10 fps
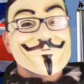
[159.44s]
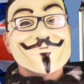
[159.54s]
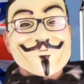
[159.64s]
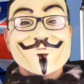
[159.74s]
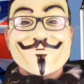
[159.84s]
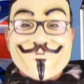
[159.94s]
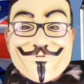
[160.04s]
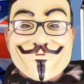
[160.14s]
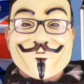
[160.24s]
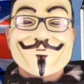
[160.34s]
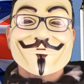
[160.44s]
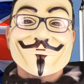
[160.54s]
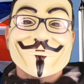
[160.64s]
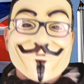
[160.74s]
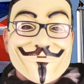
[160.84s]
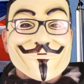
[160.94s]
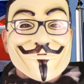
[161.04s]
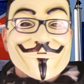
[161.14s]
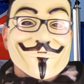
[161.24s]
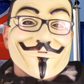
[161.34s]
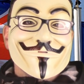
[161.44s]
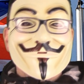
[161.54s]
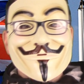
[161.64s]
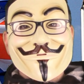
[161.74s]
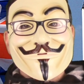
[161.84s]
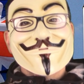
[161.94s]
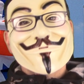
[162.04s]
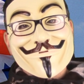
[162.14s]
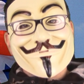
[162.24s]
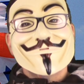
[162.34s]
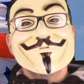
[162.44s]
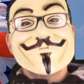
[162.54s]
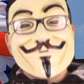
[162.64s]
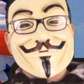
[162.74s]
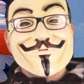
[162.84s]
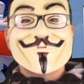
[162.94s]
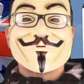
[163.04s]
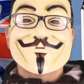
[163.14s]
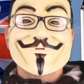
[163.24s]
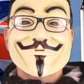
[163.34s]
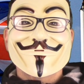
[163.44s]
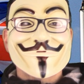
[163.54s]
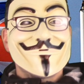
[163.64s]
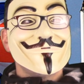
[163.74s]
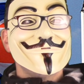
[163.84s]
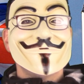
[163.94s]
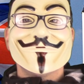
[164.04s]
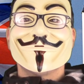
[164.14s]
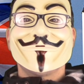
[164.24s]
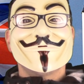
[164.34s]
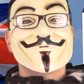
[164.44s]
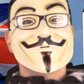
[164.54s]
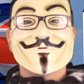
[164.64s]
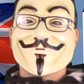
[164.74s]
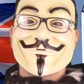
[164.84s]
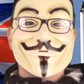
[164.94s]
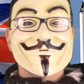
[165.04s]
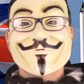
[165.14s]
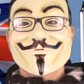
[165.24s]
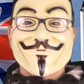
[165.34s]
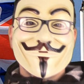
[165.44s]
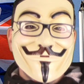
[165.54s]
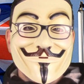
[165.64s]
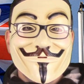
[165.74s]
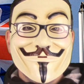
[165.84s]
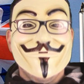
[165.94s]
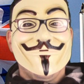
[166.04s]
doesn't matter that the figure of 55 million a day is only ever going to go